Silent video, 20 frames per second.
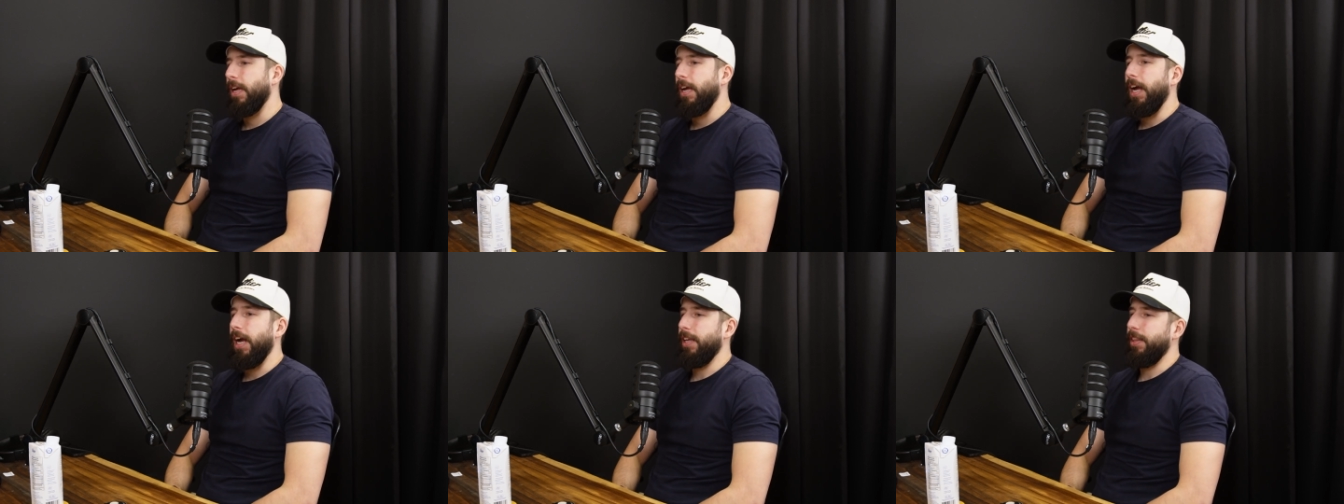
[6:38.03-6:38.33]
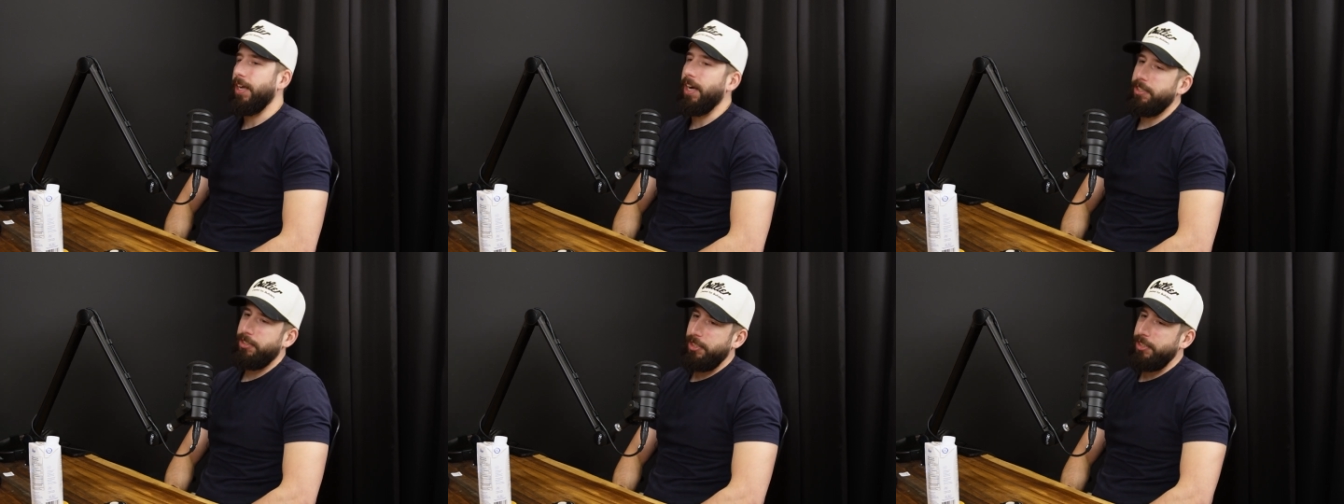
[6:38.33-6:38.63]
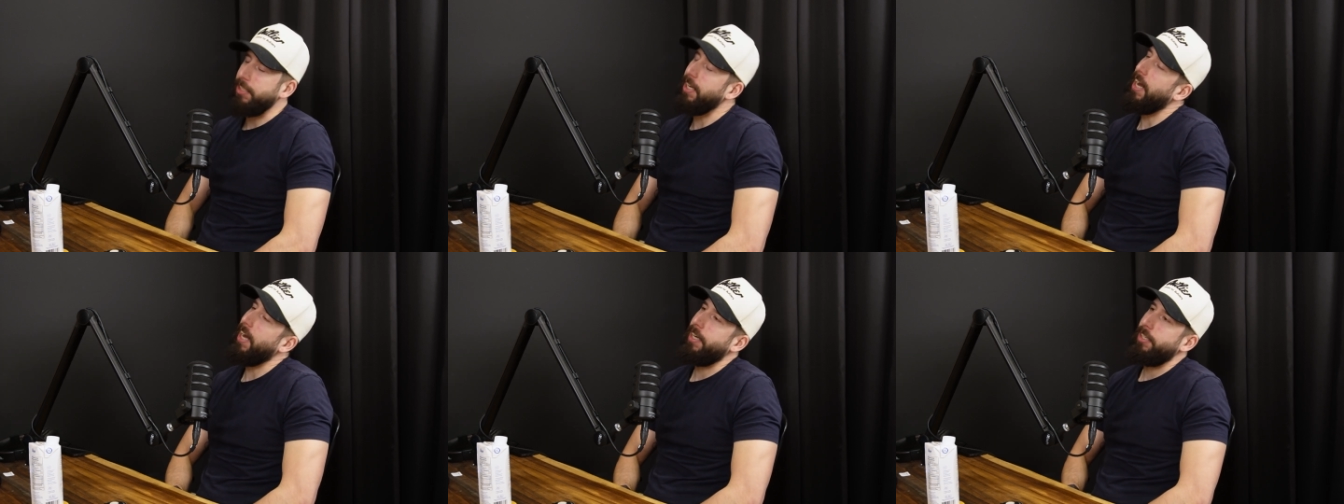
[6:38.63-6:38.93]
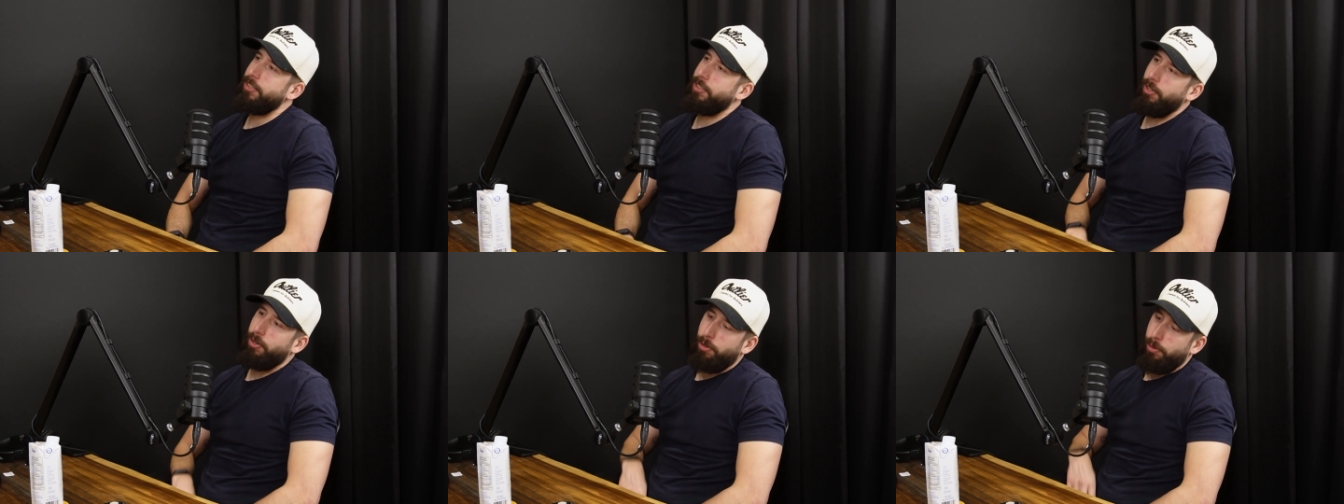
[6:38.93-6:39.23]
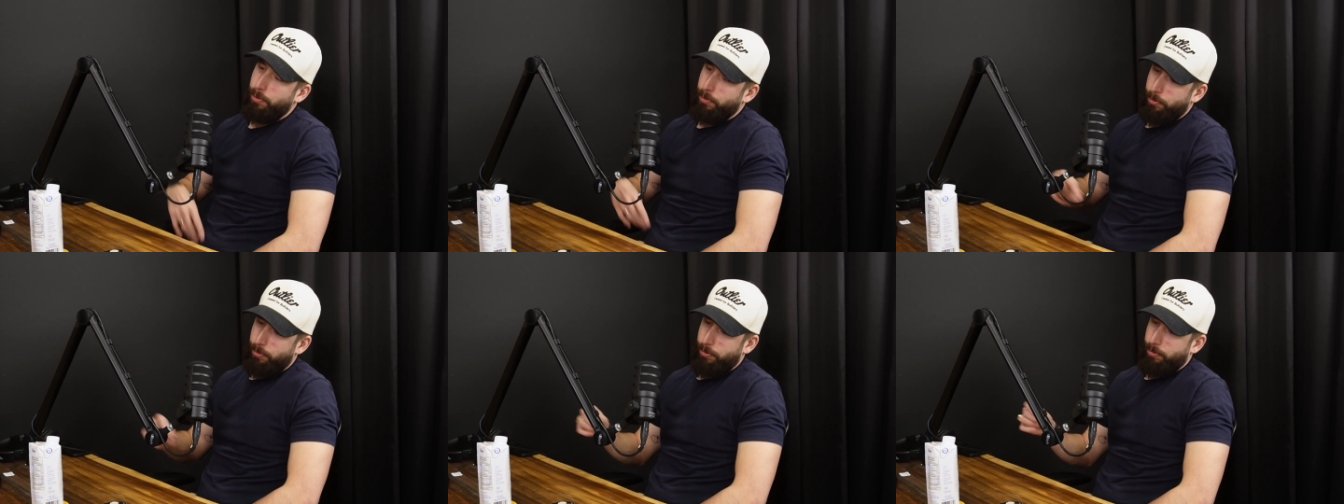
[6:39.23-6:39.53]
And that just adds a
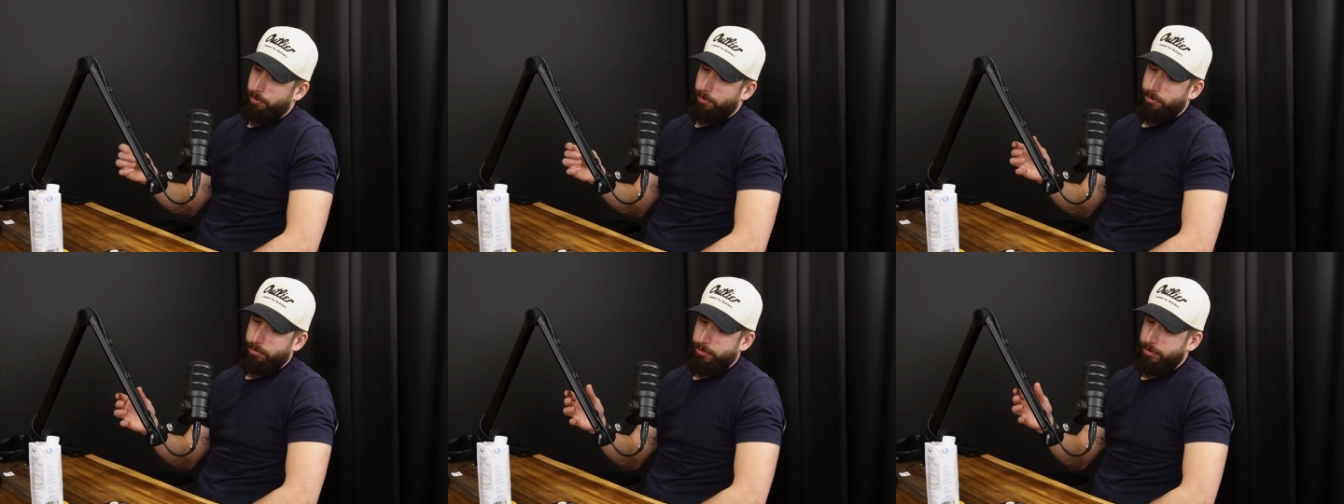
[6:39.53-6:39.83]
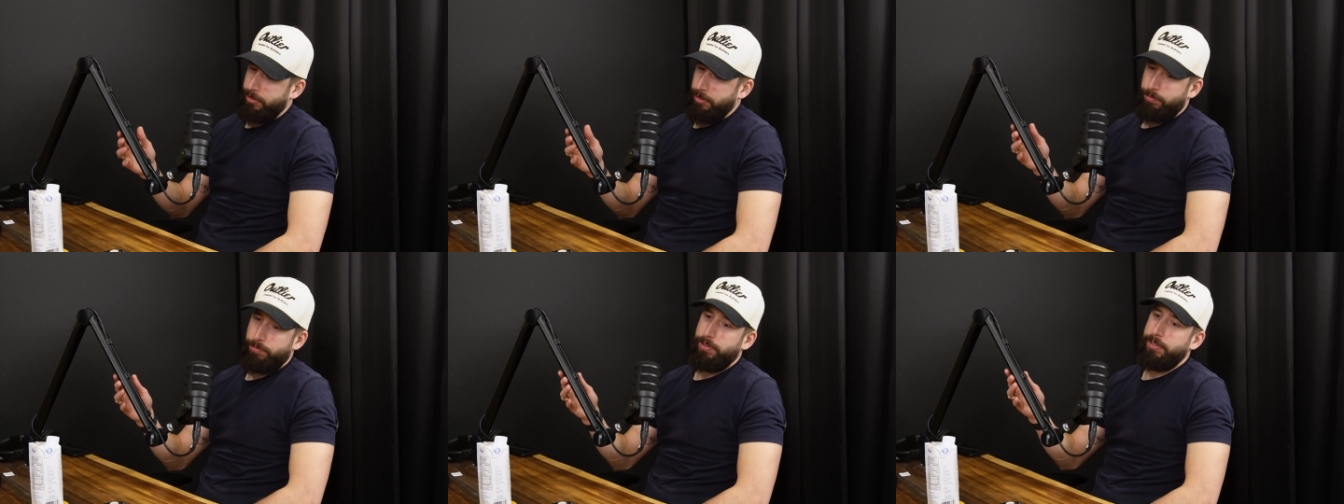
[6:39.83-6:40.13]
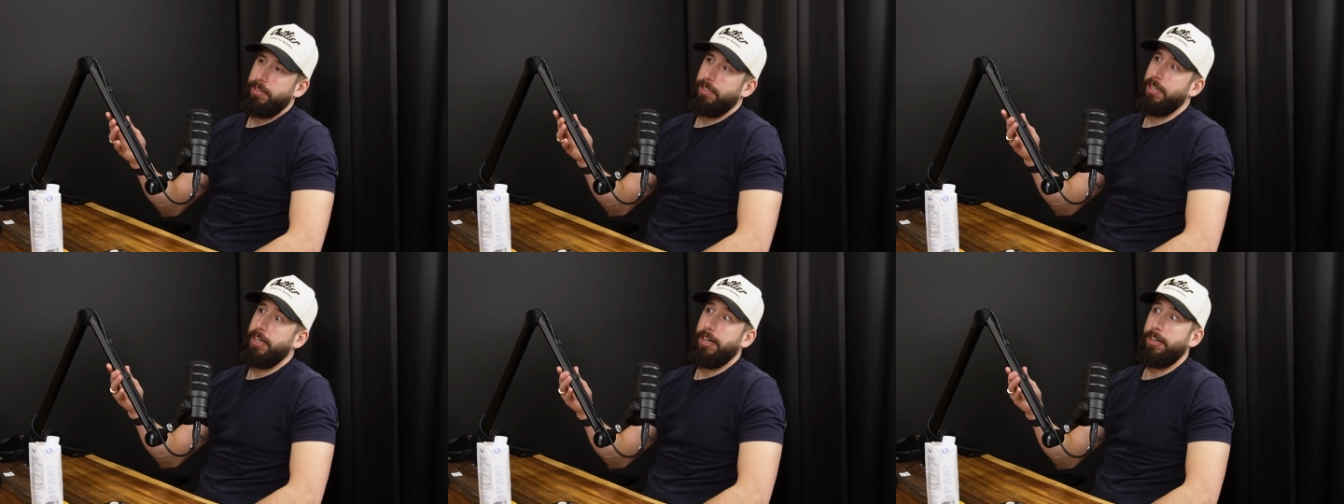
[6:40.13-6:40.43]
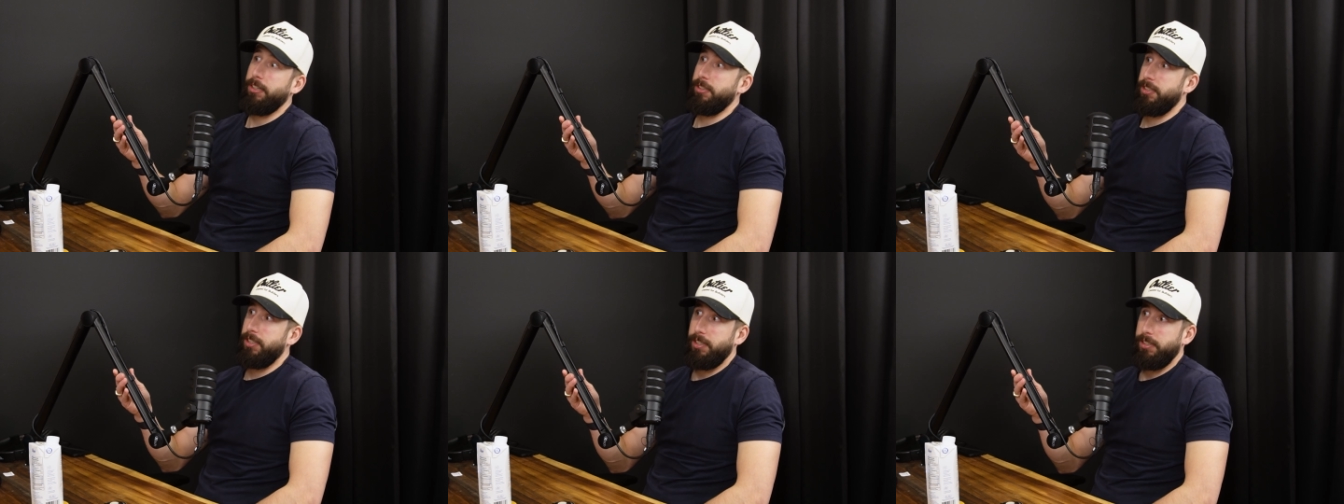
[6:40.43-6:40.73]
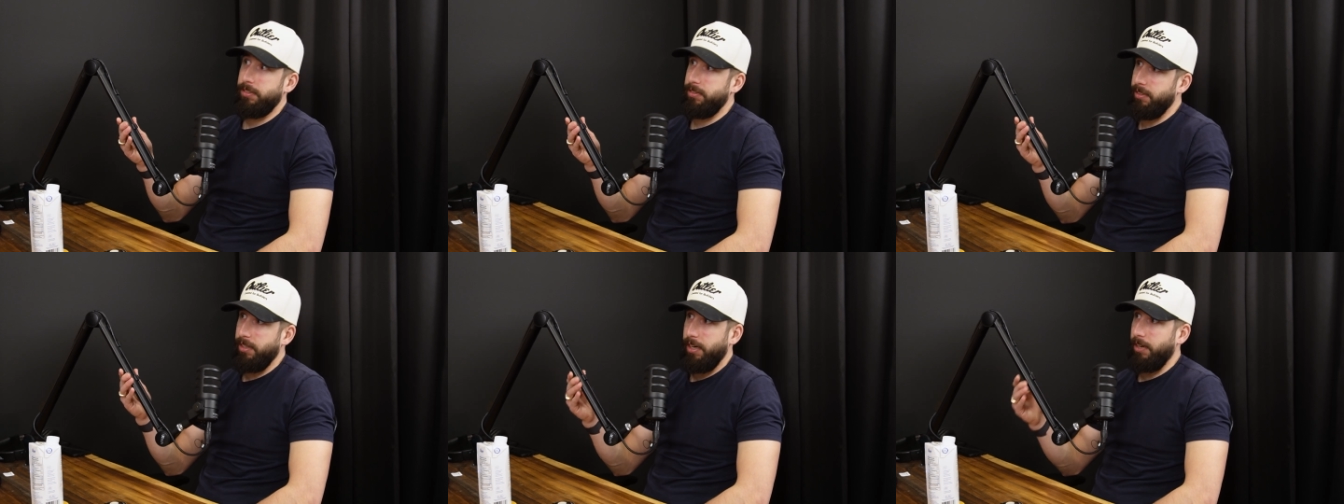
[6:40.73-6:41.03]
whole different layer
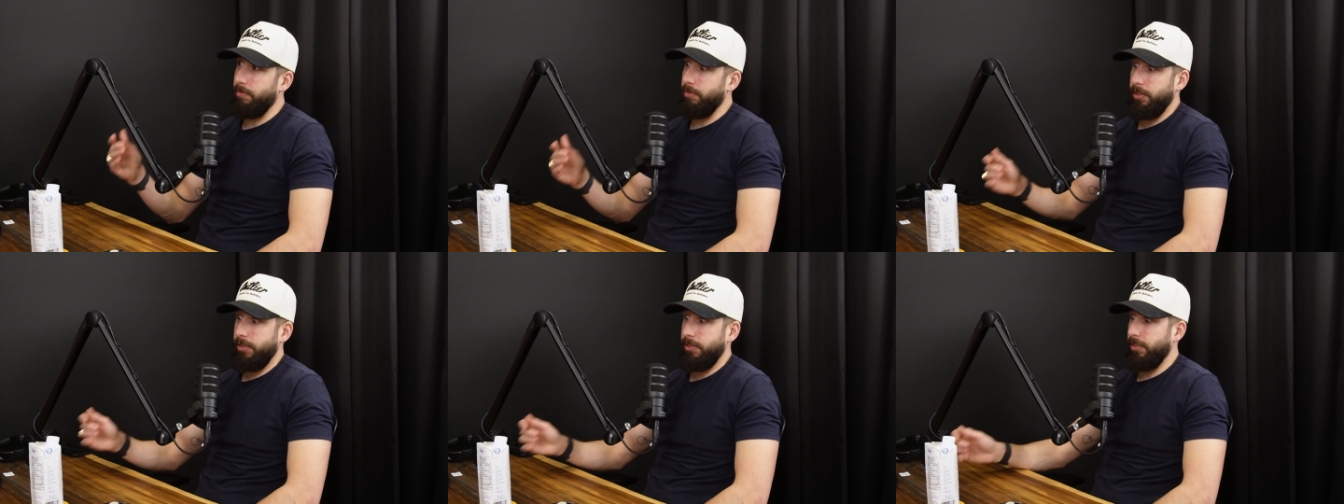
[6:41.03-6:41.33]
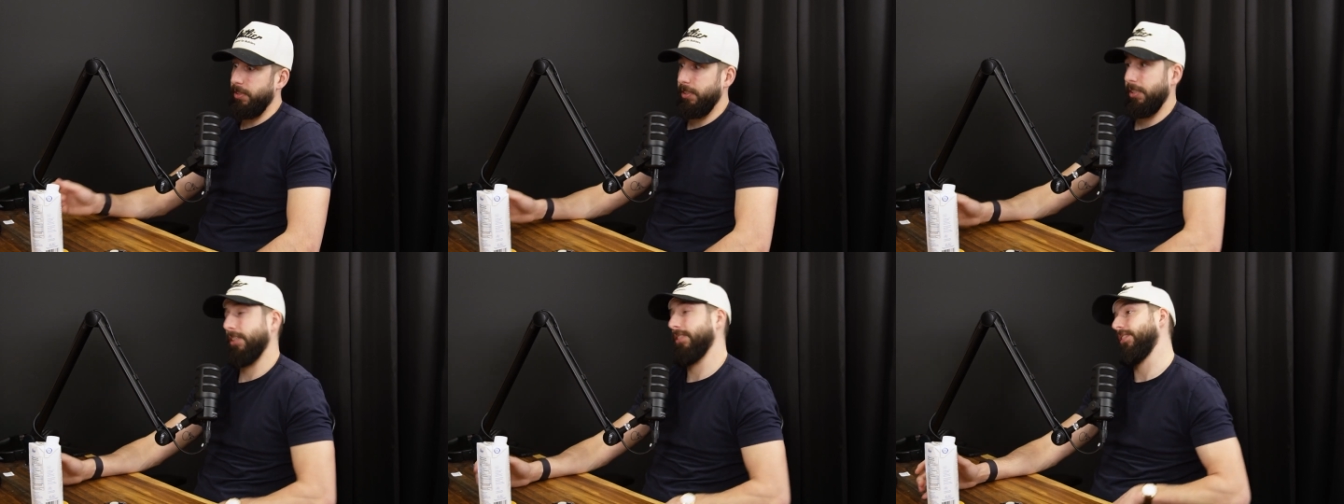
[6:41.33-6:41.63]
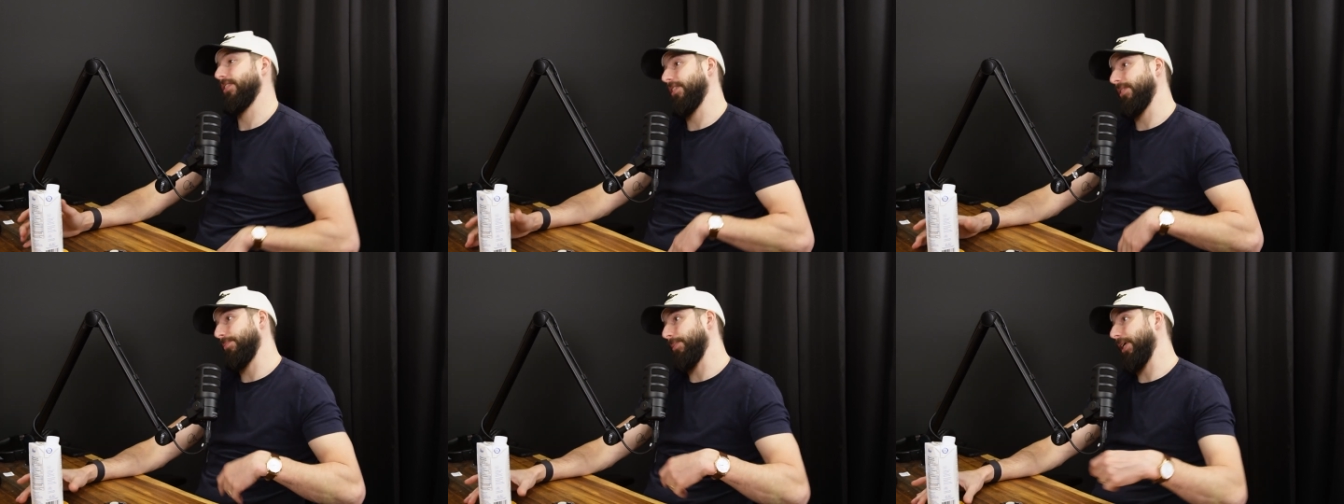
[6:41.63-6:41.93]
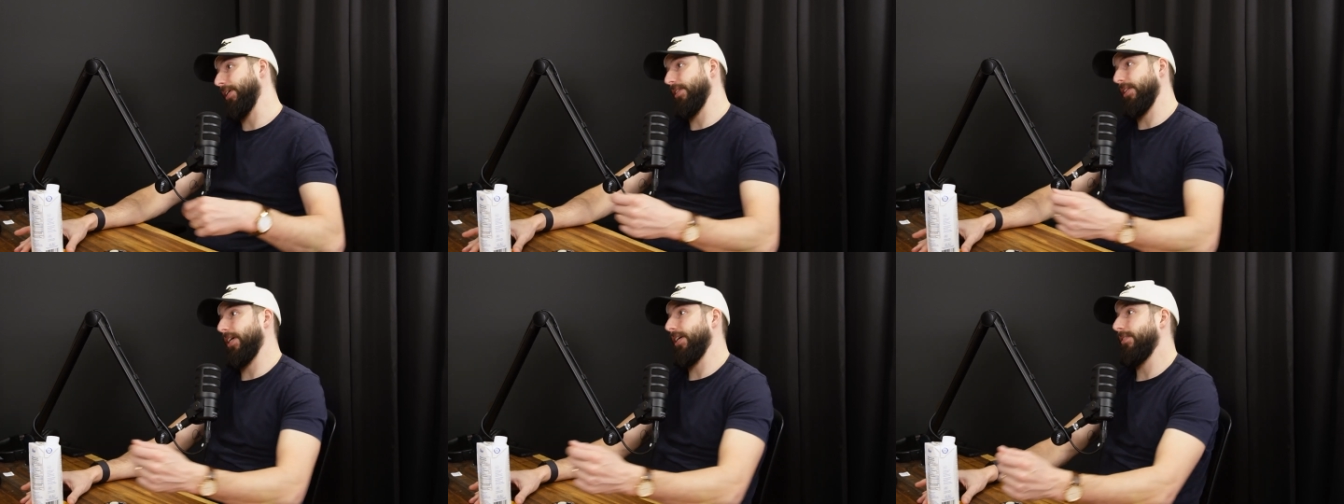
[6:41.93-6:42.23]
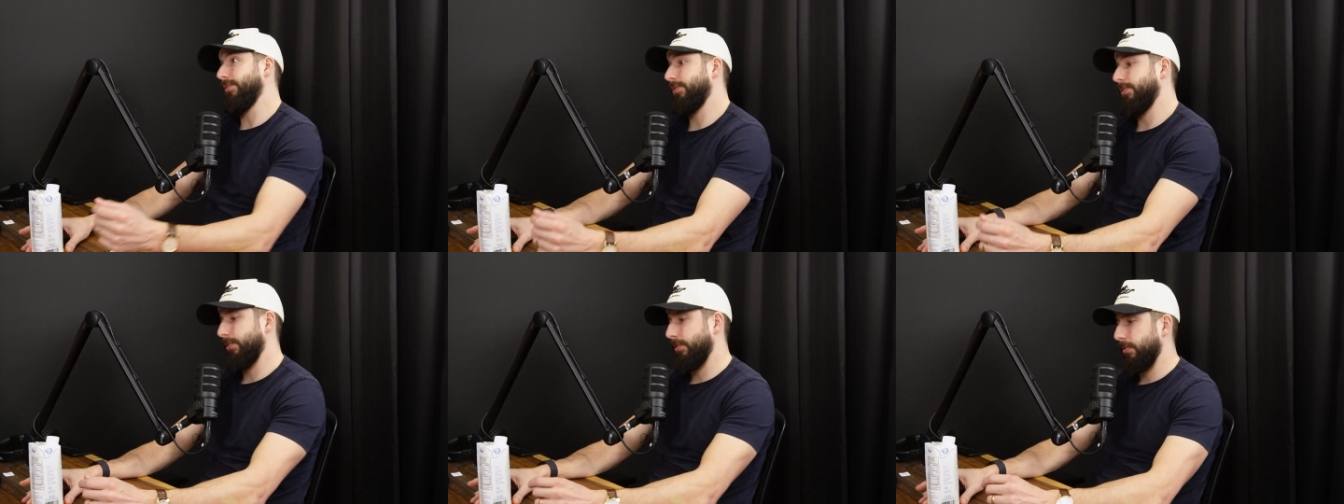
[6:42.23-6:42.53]
to everything in my
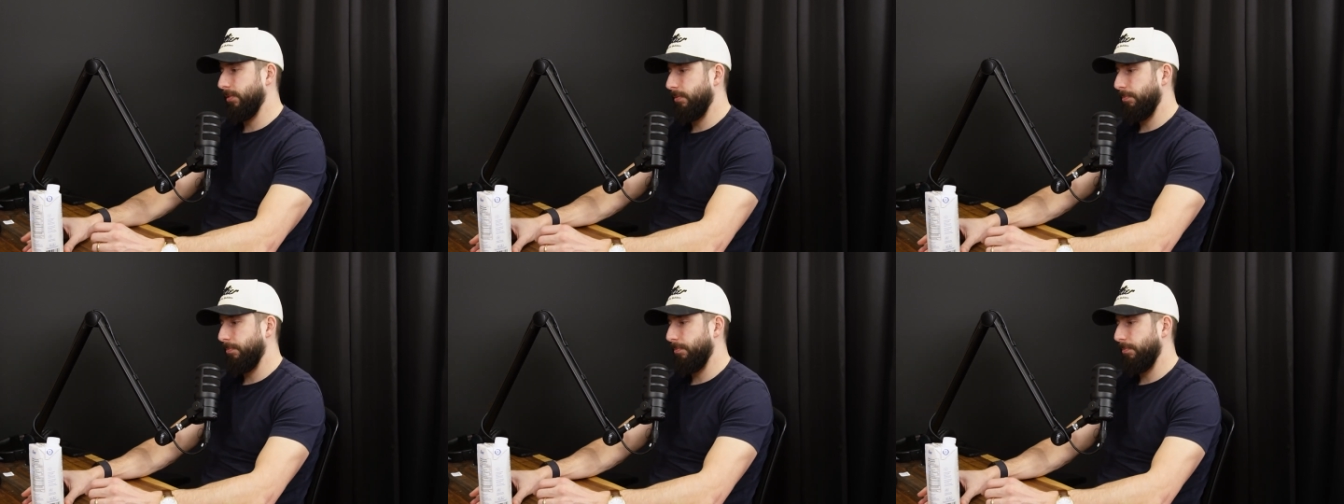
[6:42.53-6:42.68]
life.